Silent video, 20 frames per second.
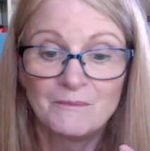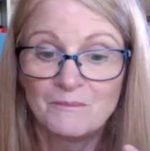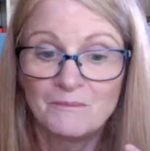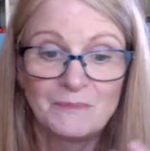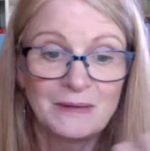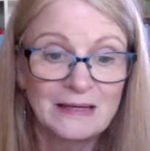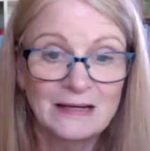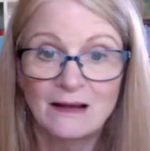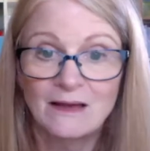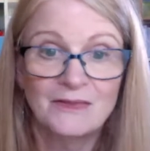
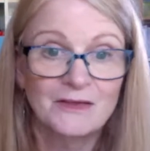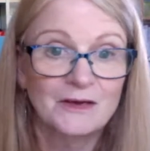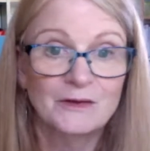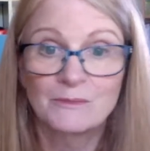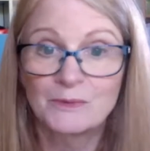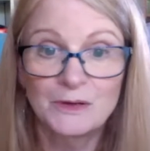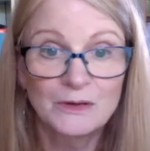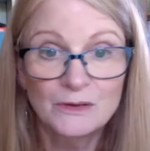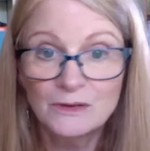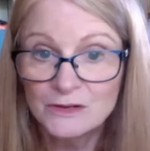being on the
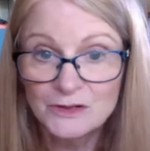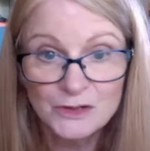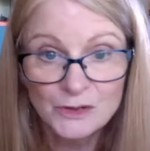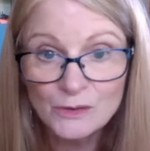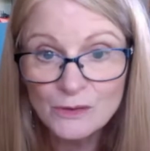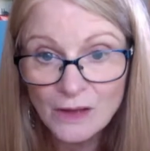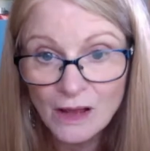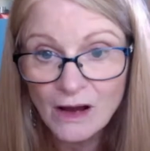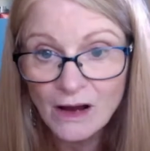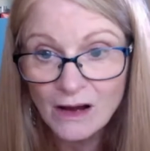computer too
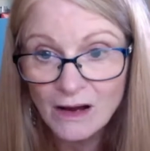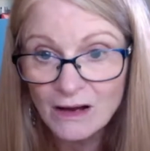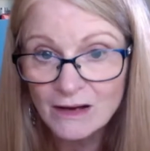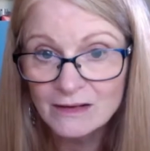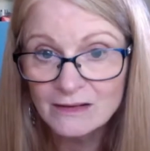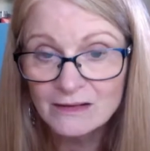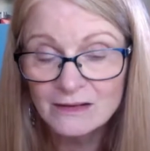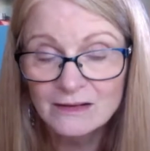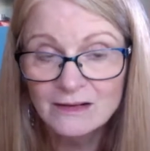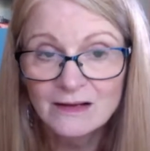
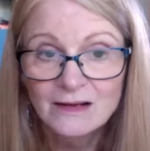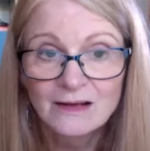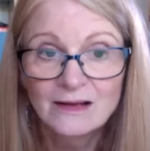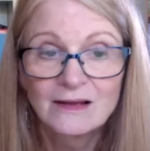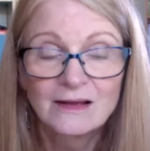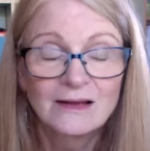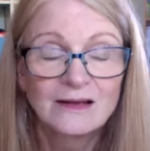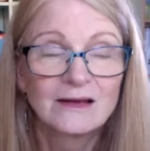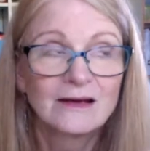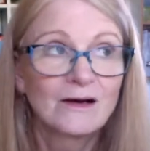long,
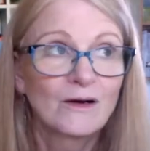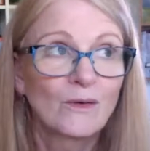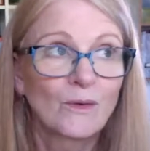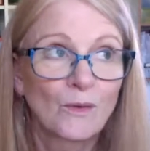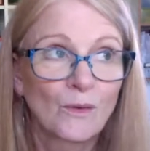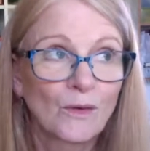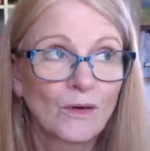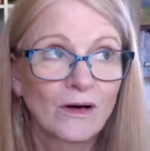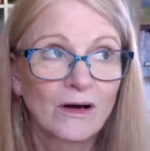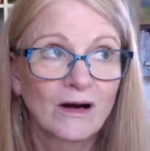
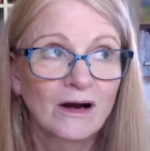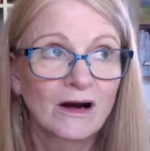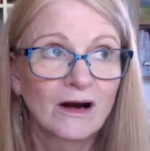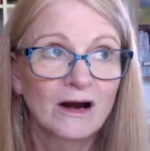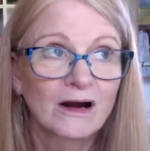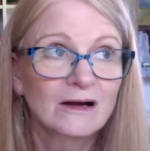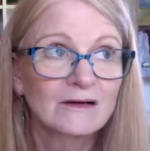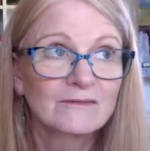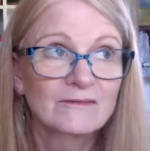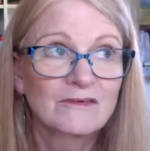
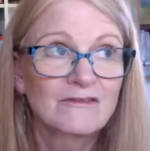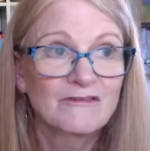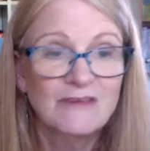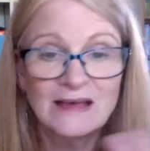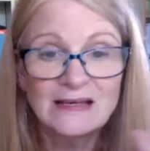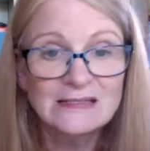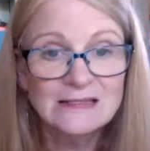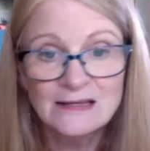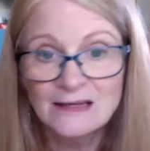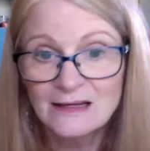or
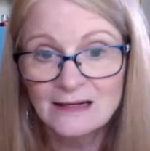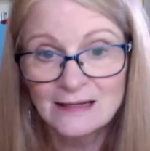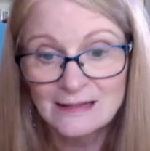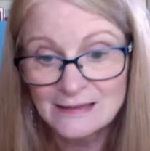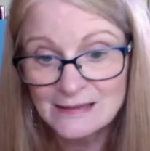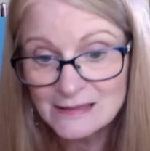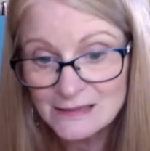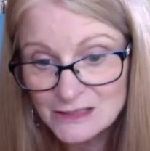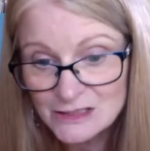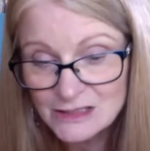facing an
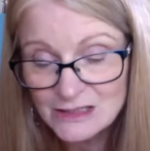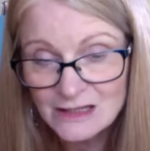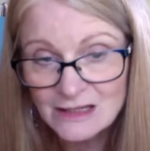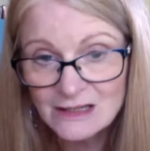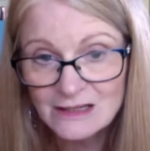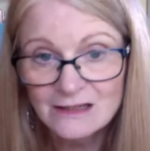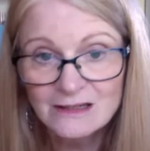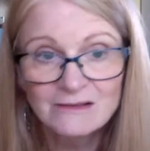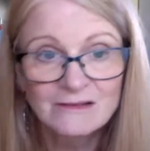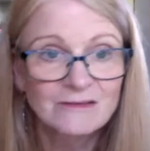
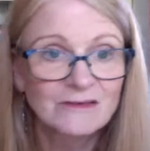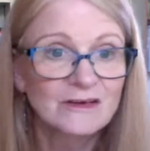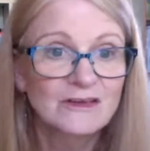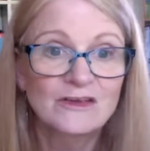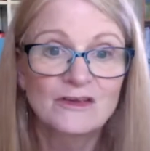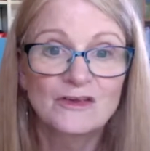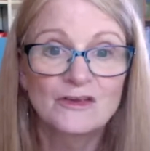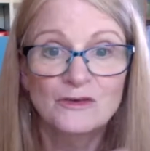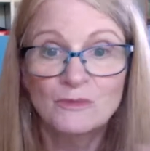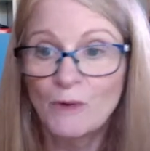addiction,
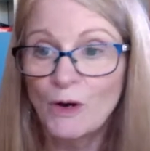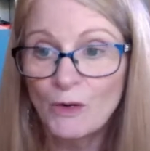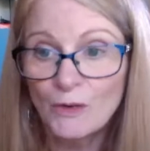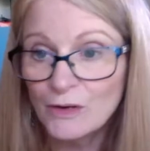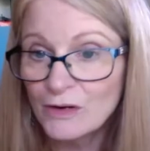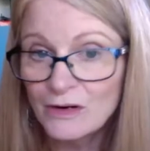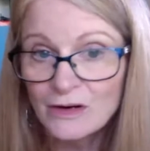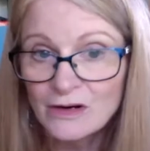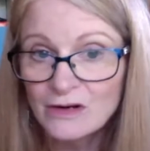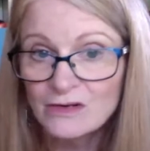
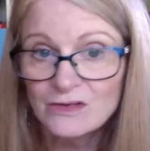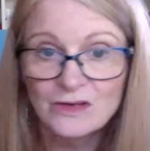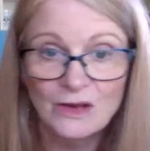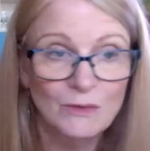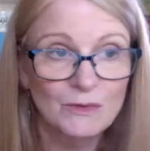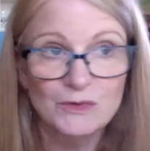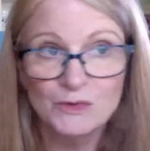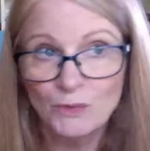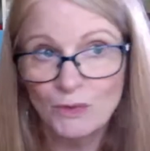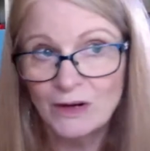smokers. I
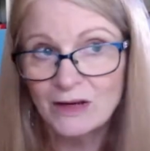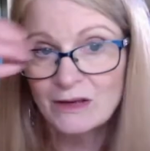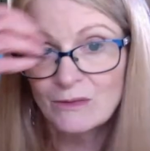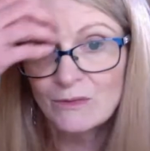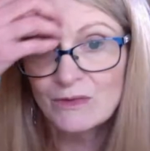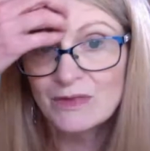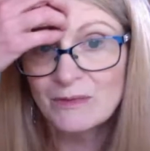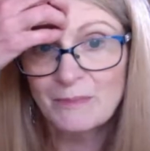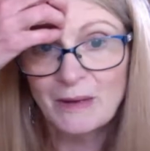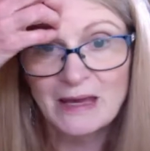was working
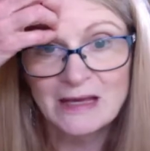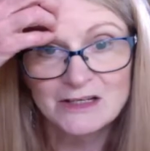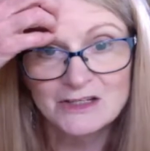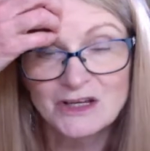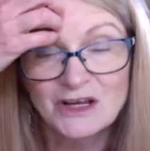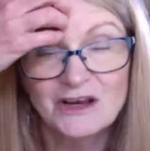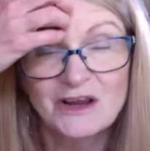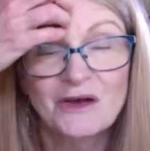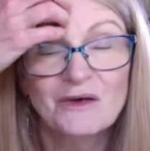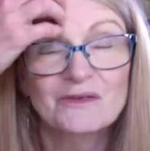with a
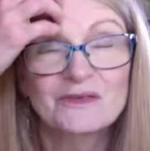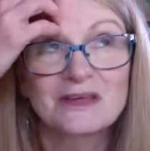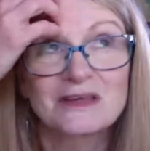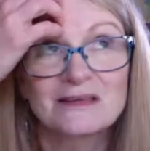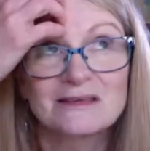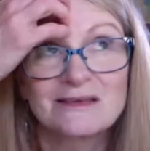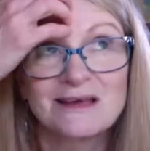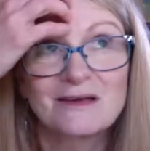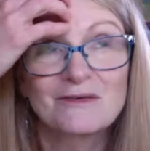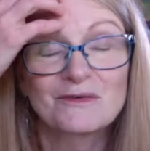patient who
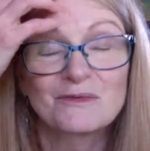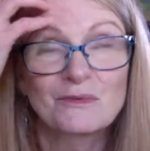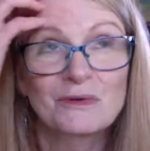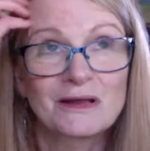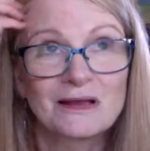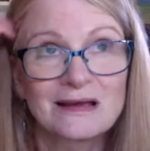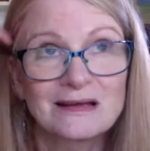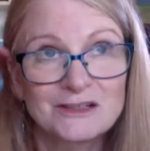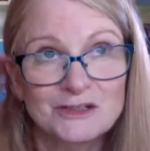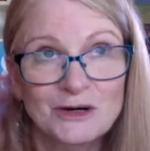is
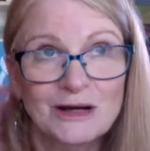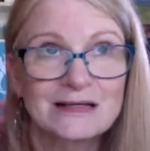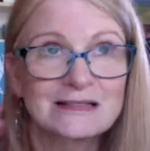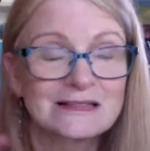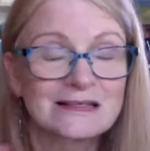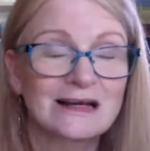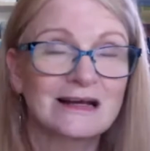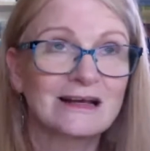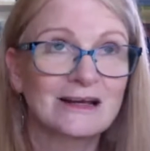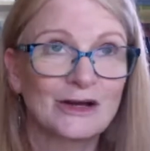really
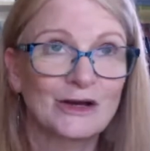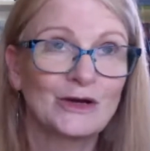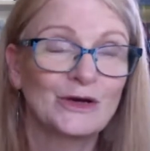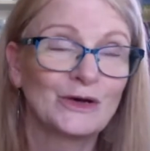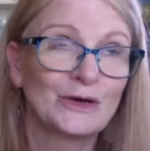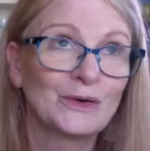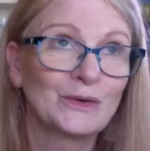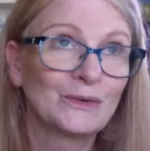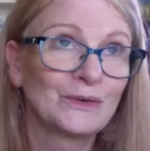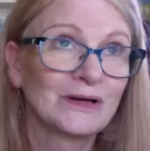interesting,
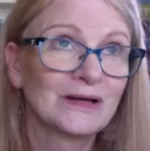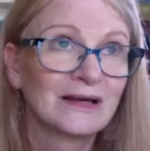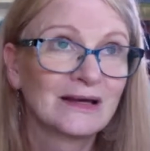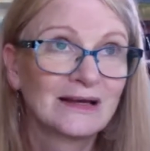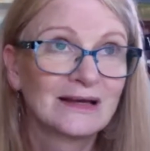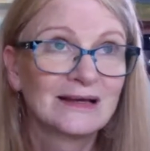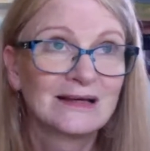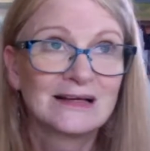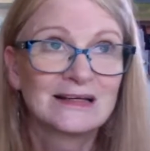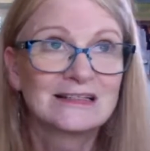who
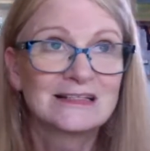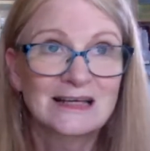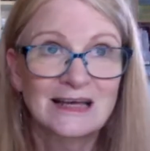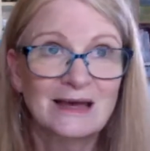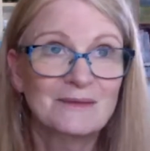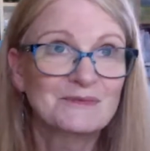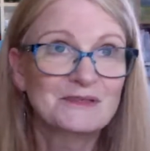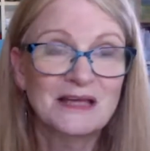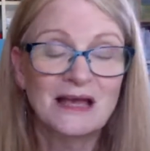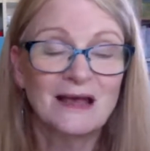she
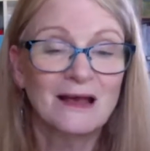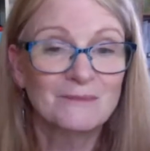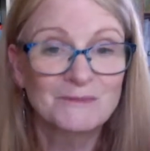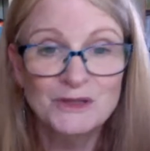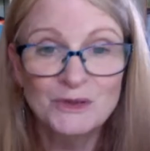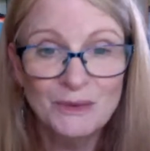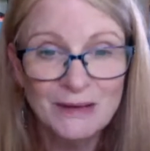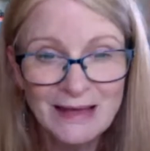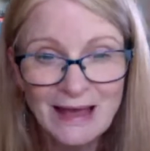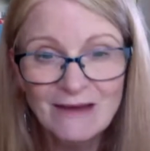kept saying, "I'm
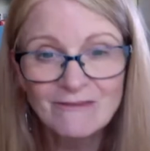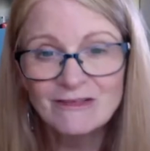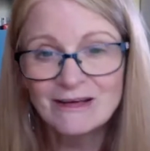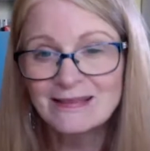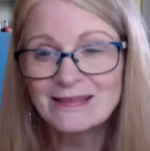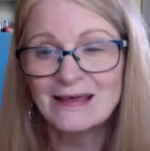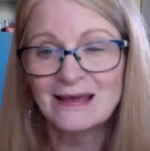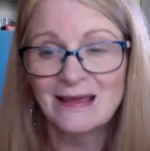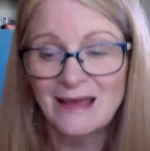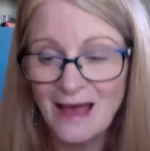doing
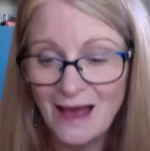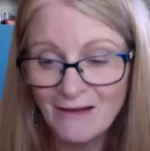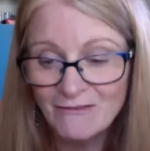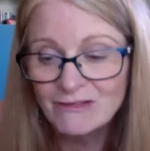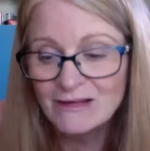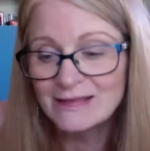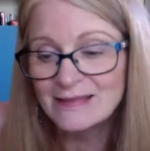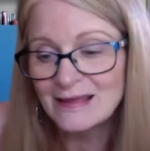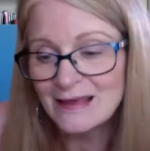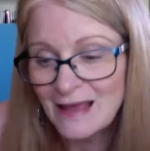everything,
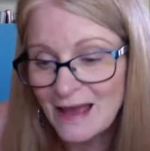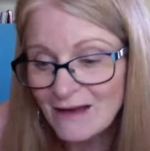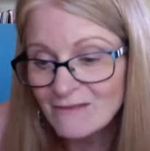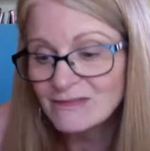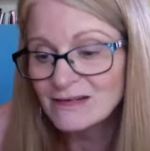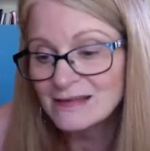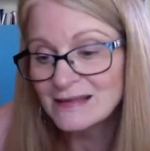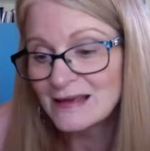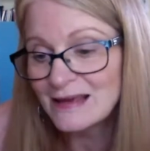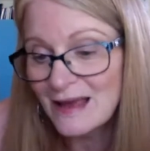everything,
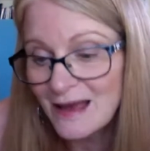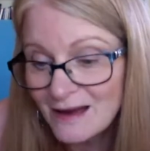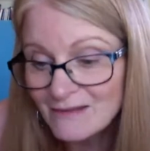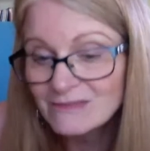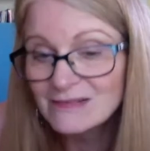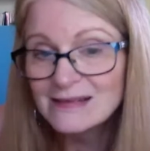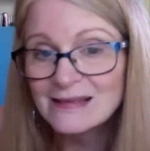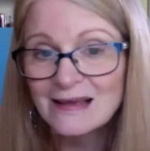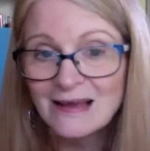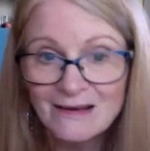everything,
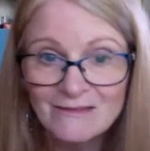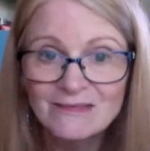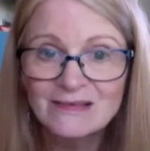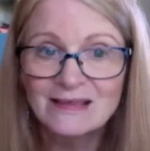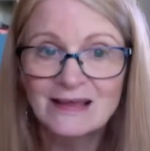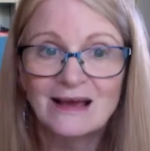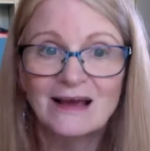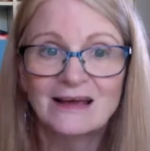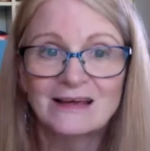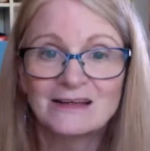everything,
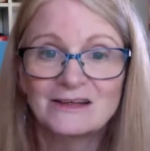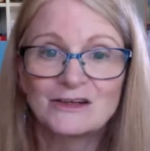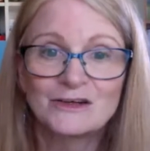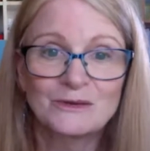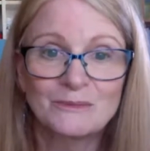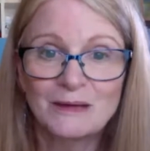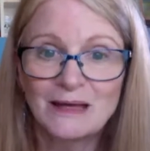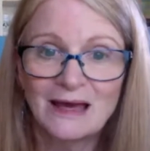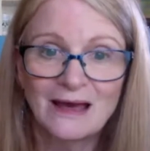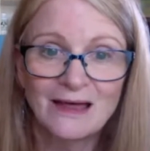everything I can do to
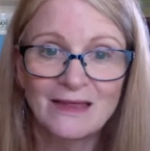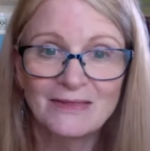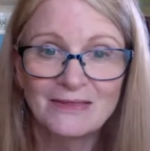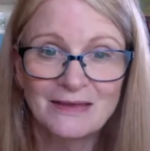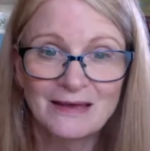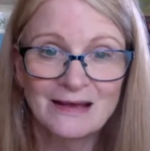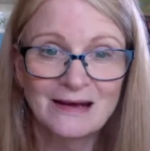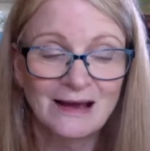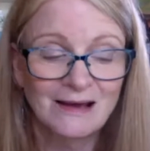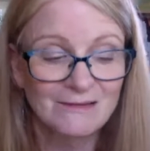be
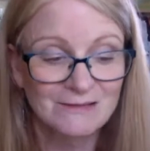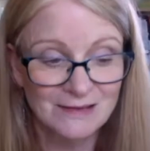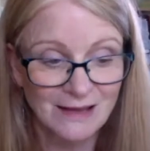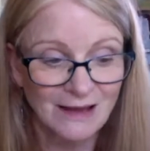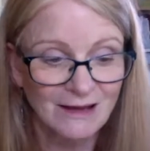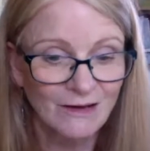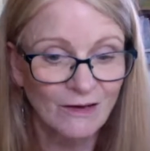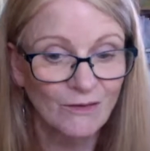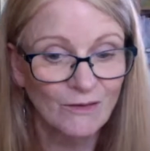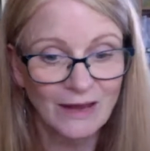healthy." And I was
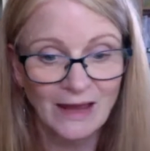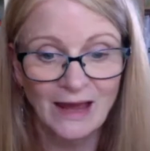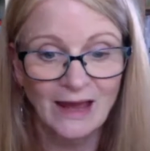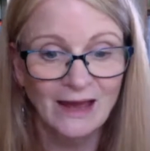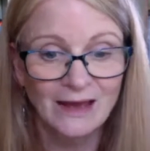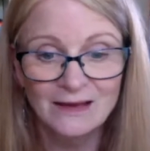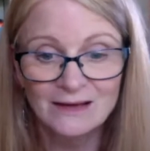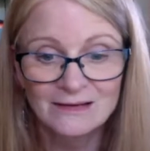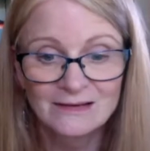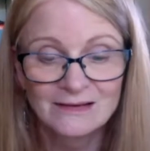like, "Okay."